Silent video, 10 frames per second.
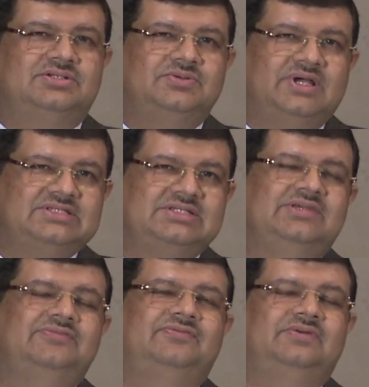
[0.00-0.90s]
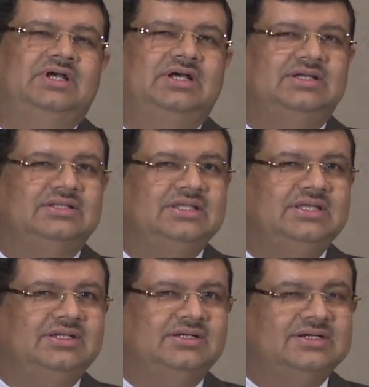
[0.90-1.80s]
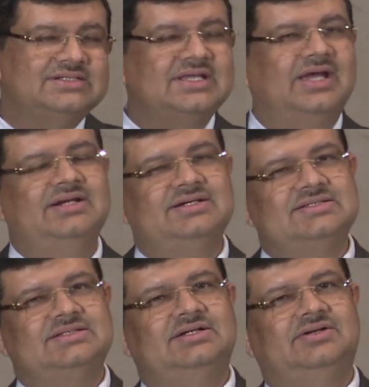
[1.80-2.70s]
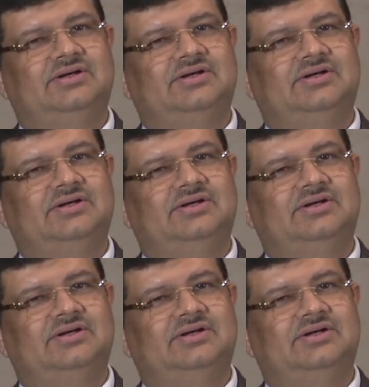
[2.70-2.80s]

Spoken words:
to achieve the desired result